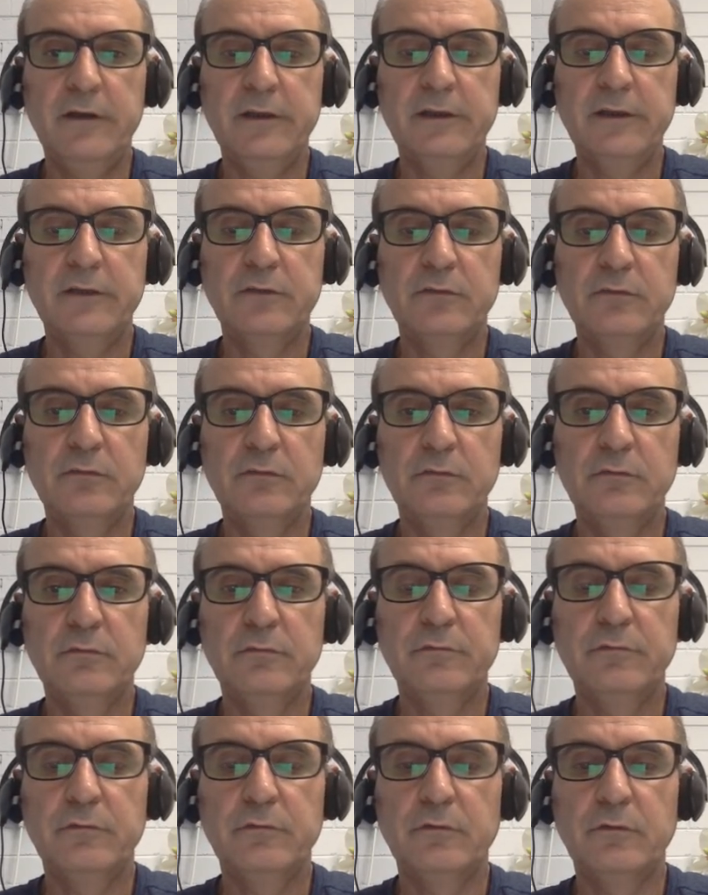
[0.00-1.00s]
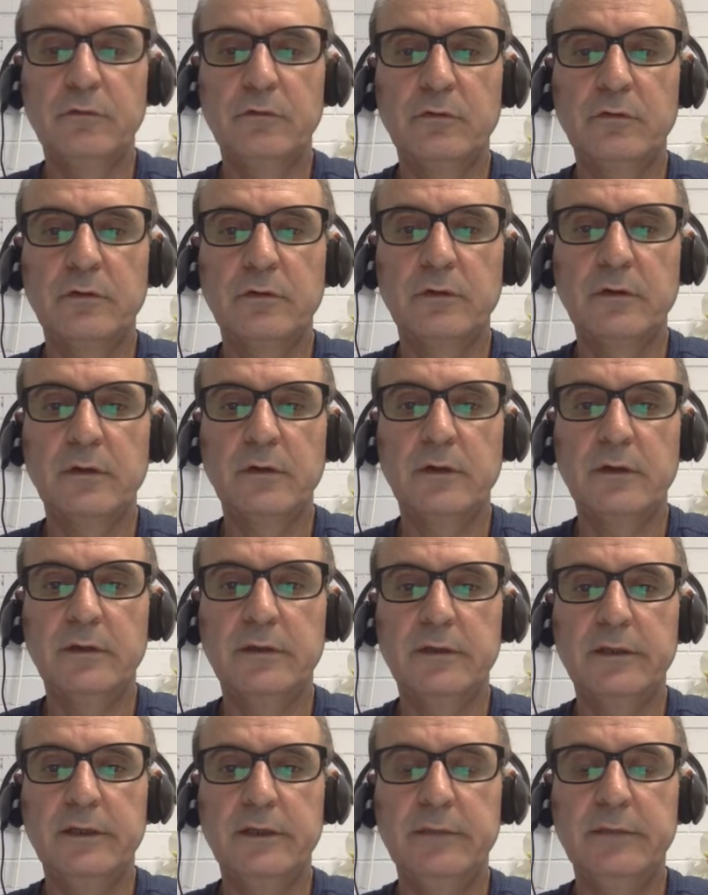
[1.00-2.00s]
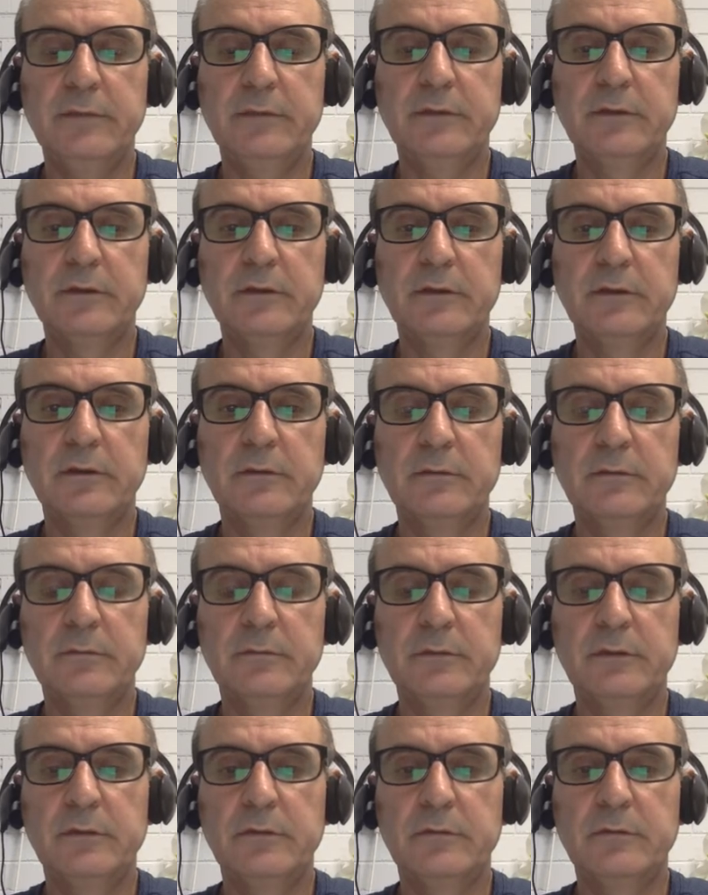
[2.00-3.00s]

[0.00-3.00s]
the rule for table below.